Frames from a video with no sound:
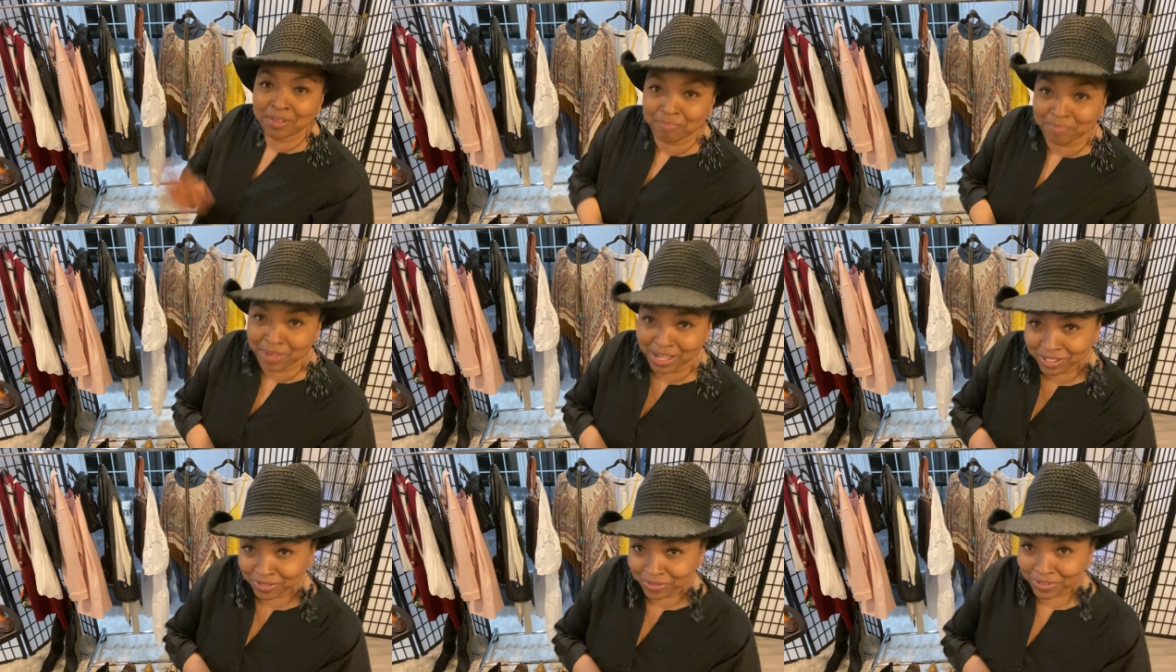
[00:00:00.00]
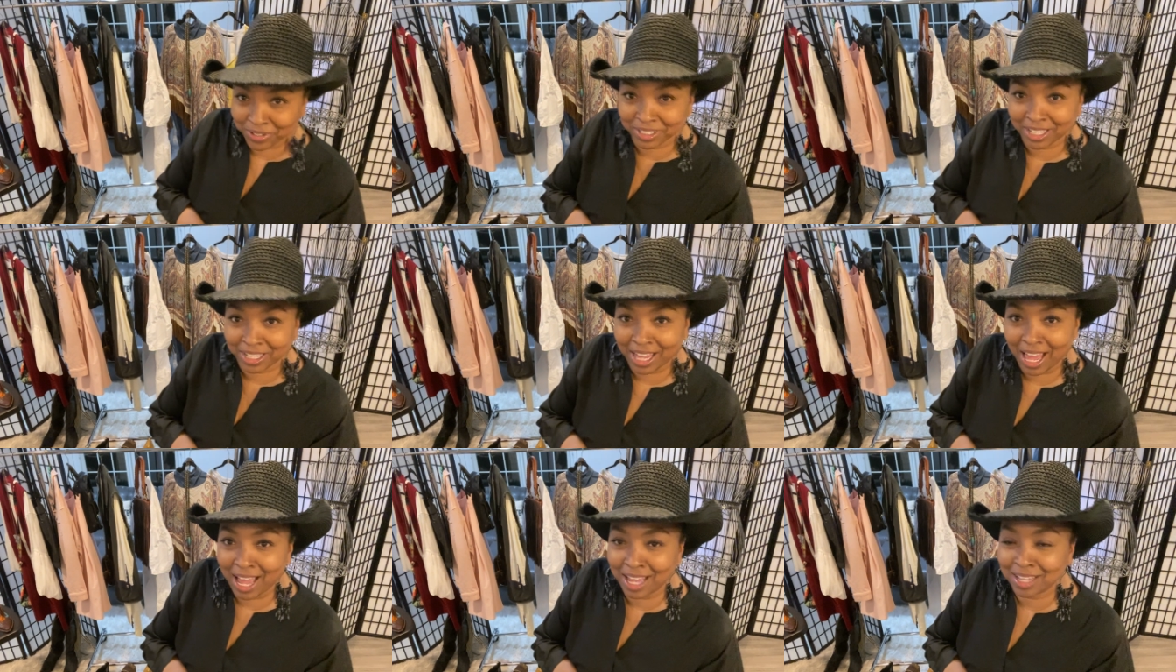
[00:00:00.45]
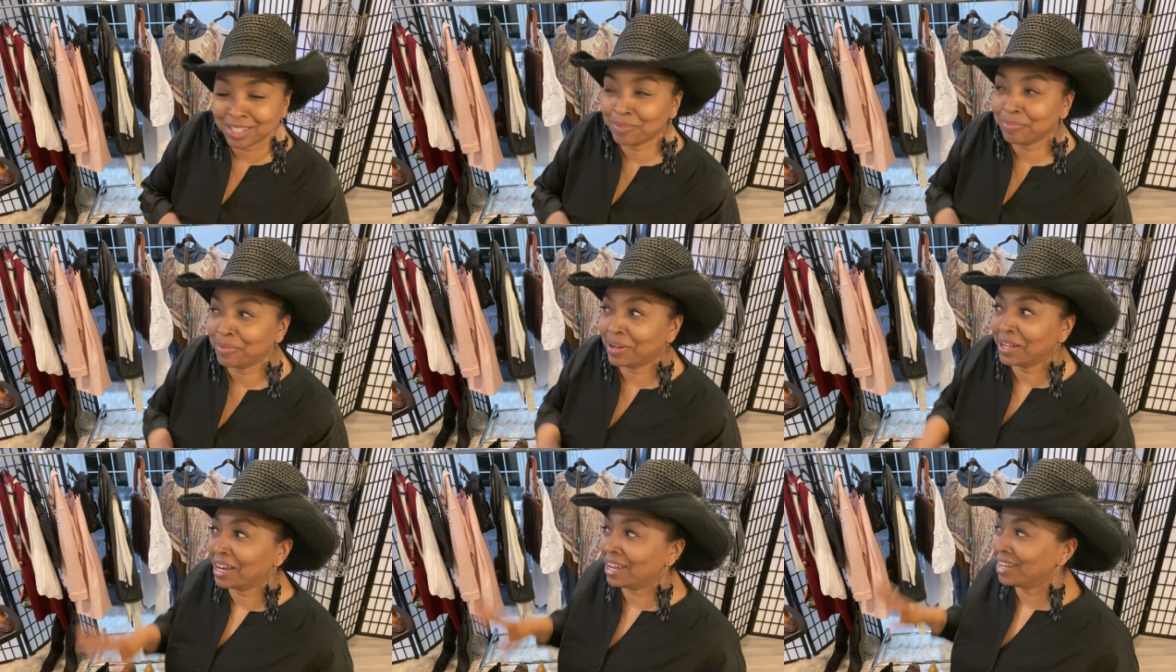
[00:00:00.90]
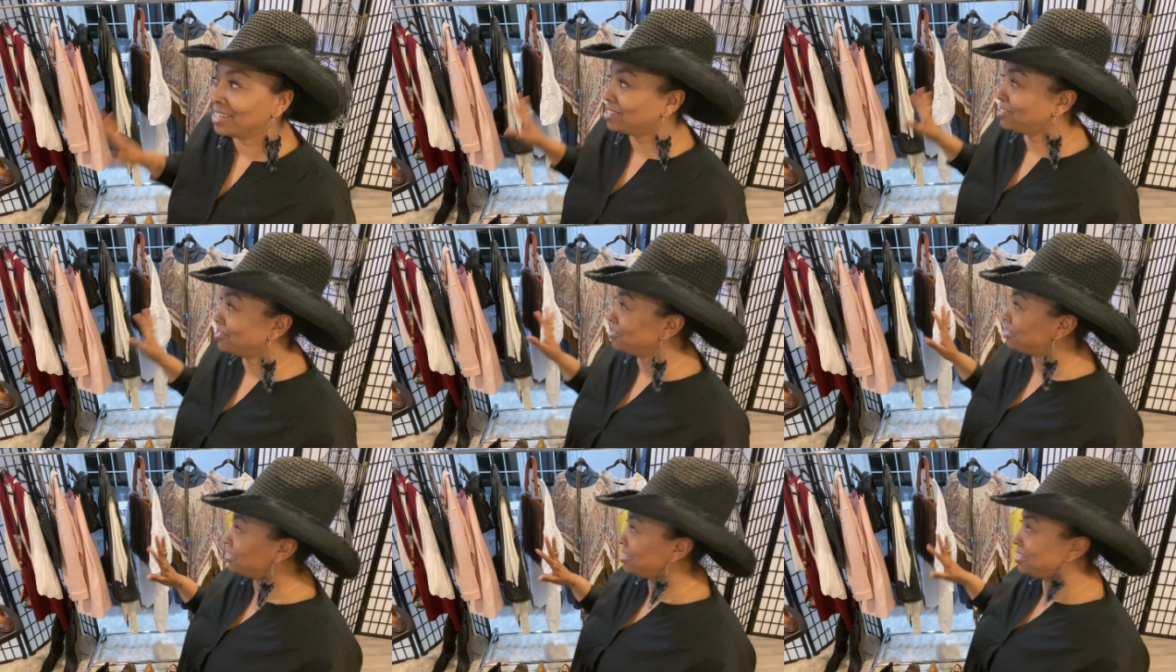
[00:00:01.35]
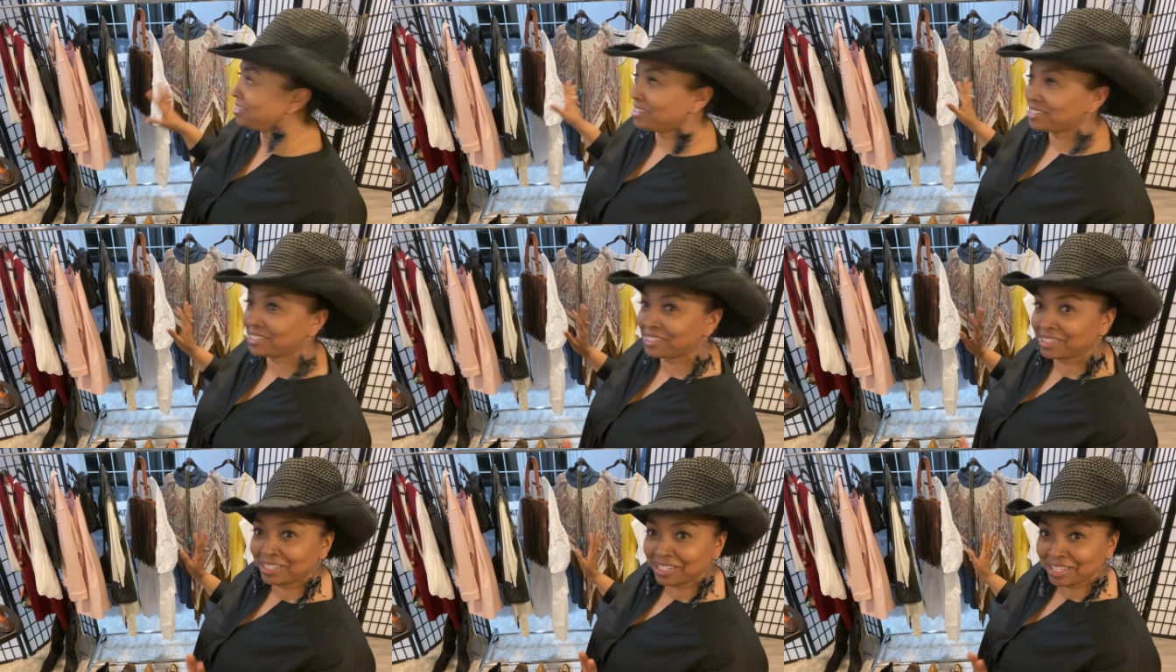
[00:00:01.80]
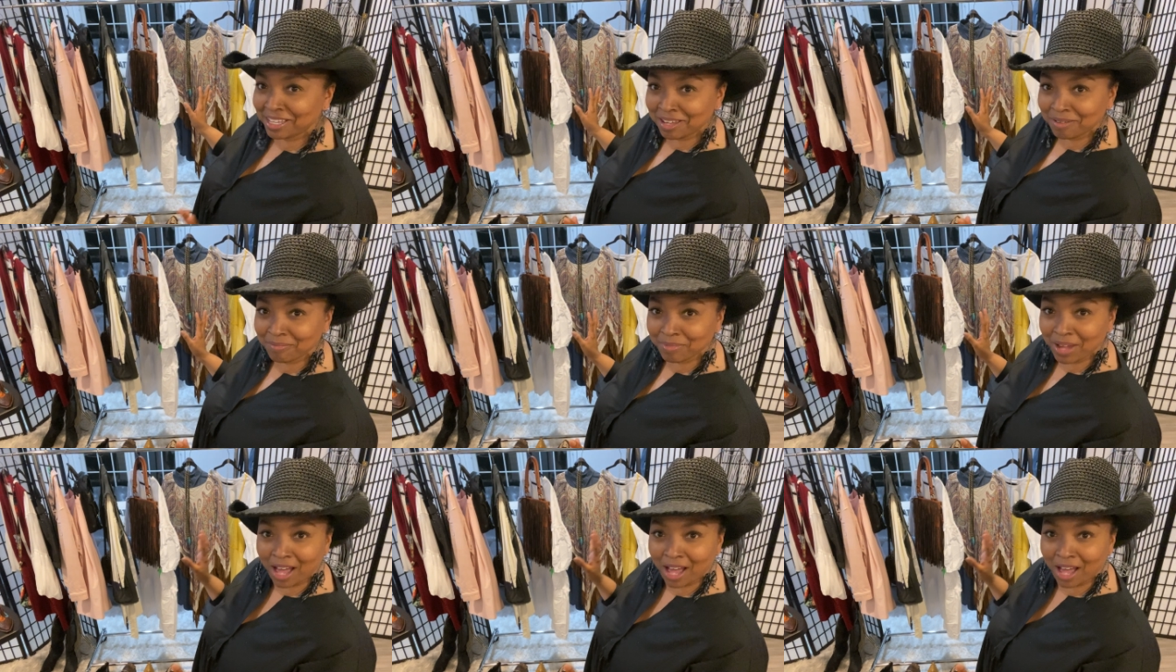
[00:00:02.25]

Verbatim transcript: the best for last, but do you see this theme?